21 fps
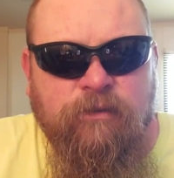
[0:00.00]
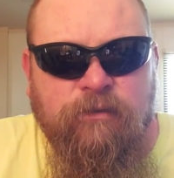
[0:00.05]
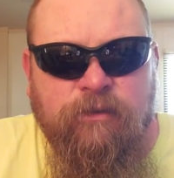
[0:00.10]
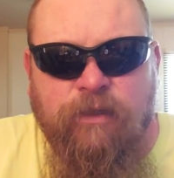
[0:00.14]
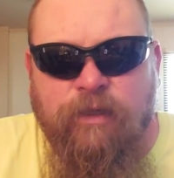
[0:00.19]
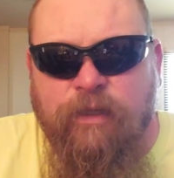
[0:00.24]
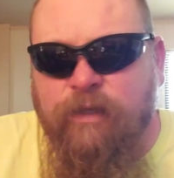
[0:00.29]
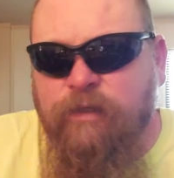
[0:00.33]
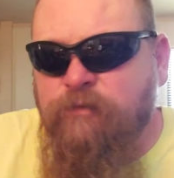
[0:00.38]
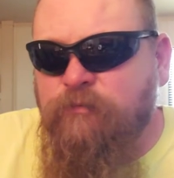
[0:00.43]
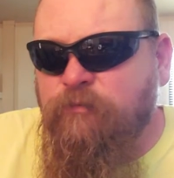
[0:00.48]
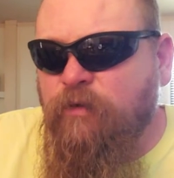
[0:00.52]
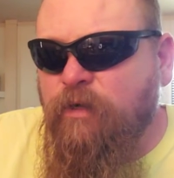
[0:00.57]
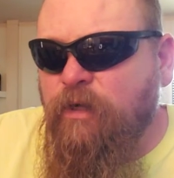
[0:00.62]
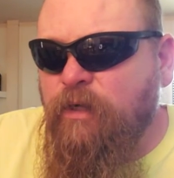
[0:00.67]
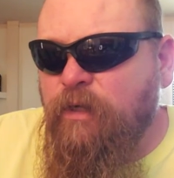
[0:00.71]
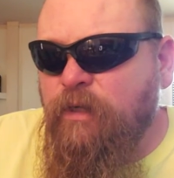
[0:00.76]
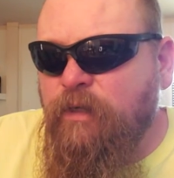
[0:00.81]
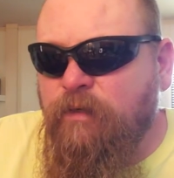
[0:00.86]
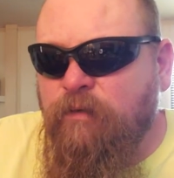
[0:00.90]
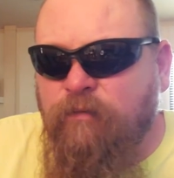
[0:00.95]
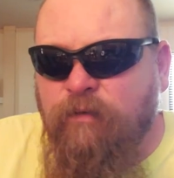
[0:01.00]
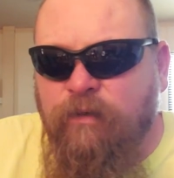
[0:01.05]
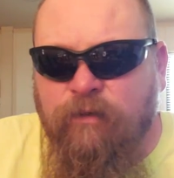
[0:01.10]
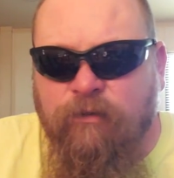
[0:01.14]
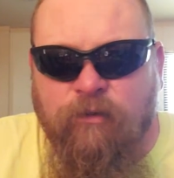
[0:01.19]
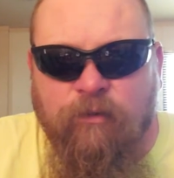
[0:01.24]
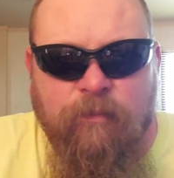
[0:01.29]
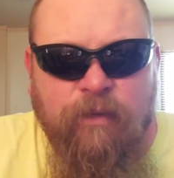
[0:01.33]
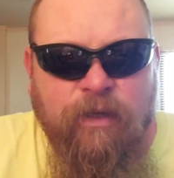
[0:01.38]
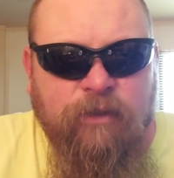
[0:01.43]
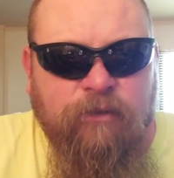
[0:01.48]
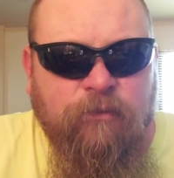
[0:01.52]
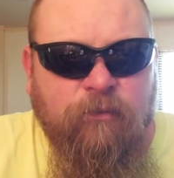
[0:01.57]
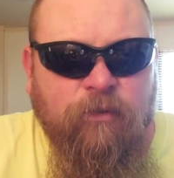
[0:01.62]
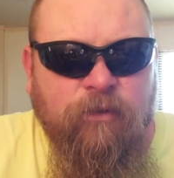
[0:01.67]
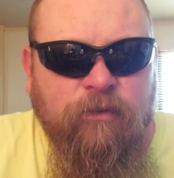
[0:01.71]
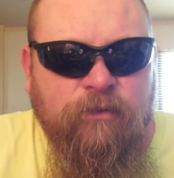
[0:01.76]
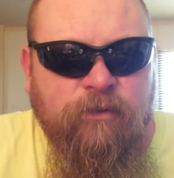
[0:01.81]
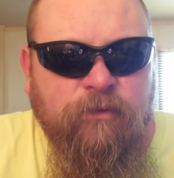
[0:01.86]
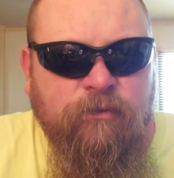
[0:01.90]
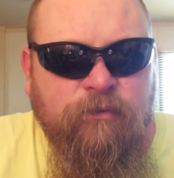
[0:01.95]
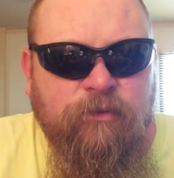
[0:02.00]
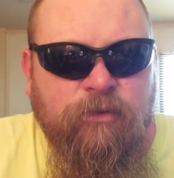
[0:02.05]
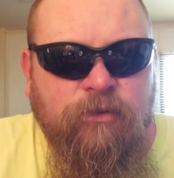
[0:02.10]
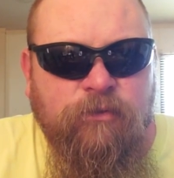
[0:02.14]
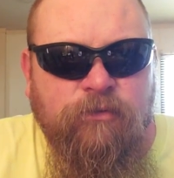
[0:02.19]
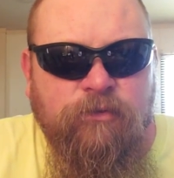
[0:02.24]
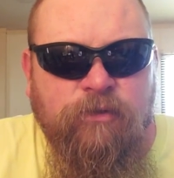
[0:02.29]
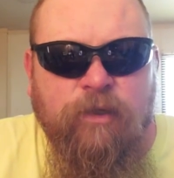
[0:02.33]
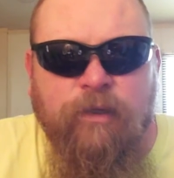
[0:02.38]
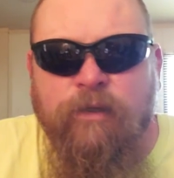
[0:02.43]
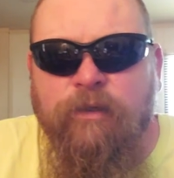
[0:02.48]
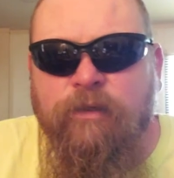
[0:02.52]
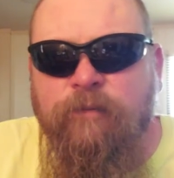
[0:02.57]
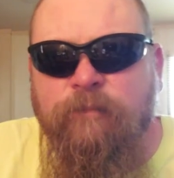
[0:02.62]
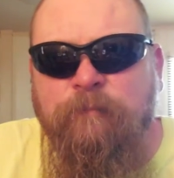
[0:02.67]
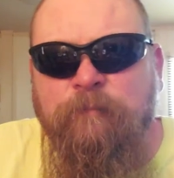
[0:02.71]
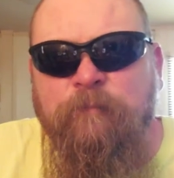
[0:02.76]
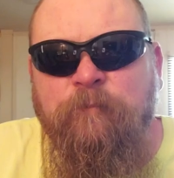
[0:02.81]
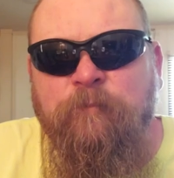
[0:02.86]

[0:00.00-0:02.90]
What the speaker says: Today's Friday. I don't have to go back to work till Tuesday.